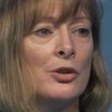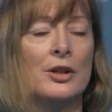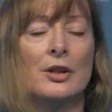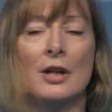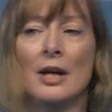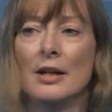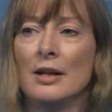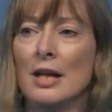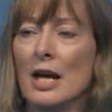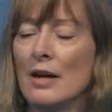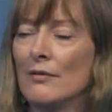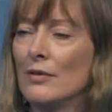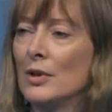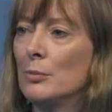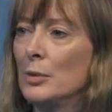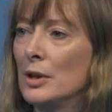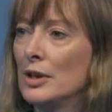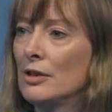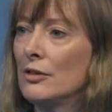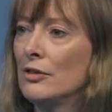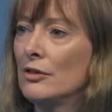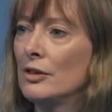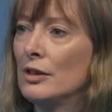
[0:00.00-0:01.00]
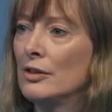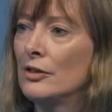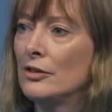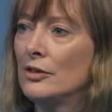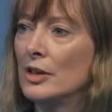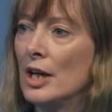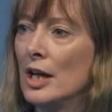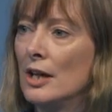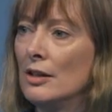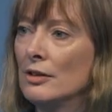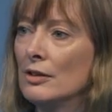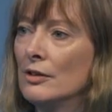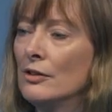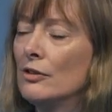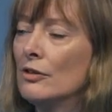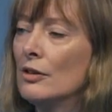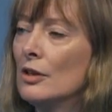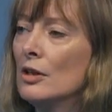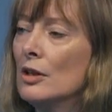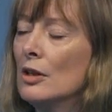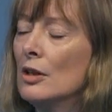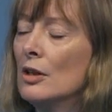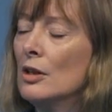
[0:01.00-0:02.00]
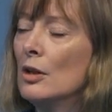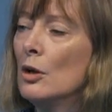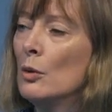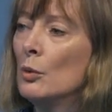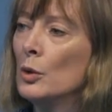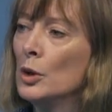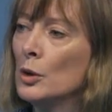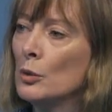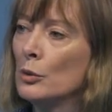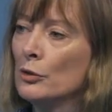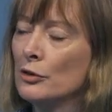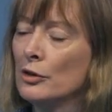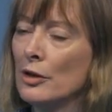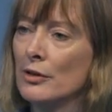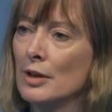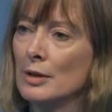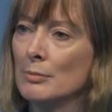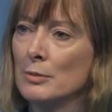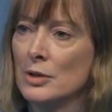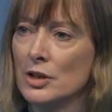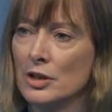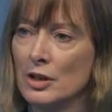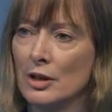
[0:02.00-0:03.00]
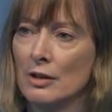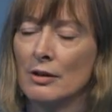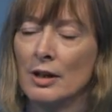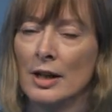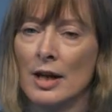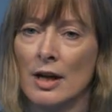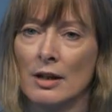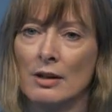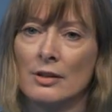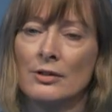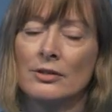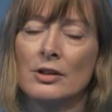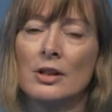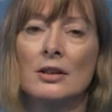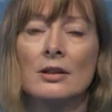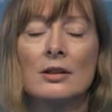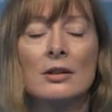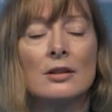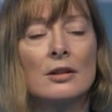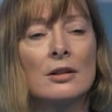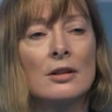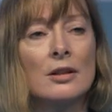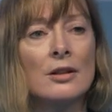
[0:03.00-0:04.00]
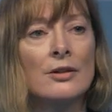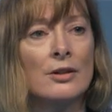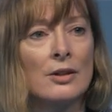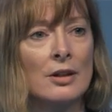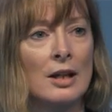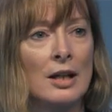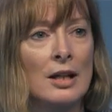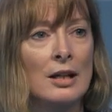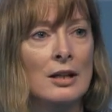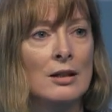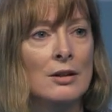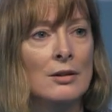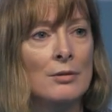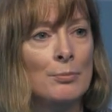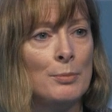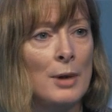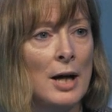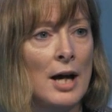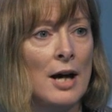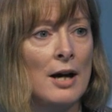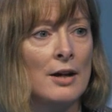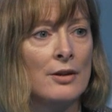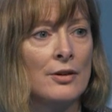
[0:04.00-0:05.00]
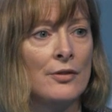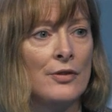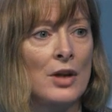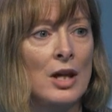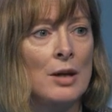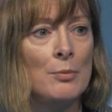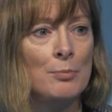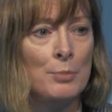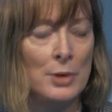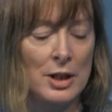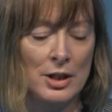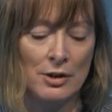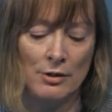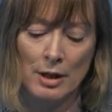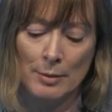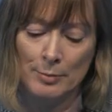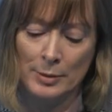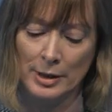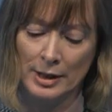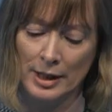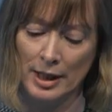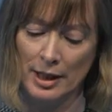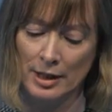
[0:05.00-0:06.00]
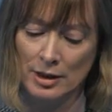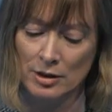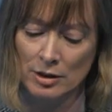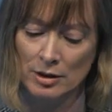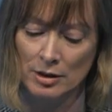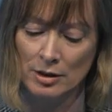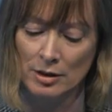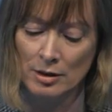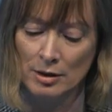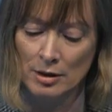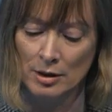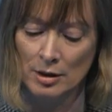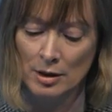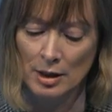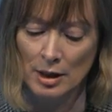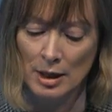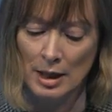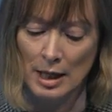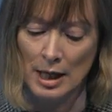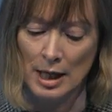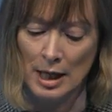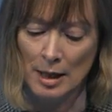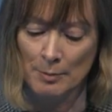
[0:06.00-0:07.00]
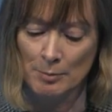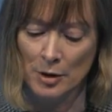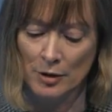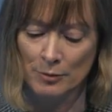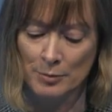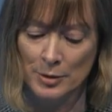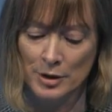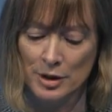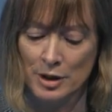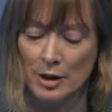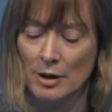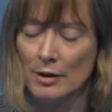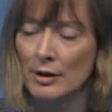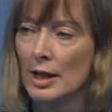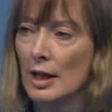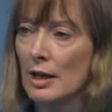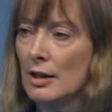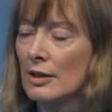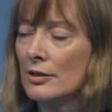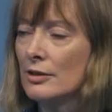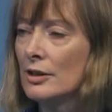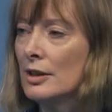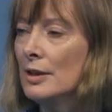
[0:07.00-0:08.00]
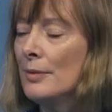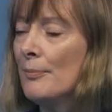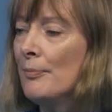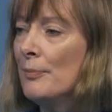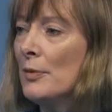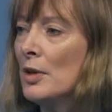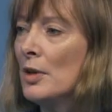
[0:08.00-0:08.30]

and having better set standards. We also think materiality is a key part of that, better application of materiality.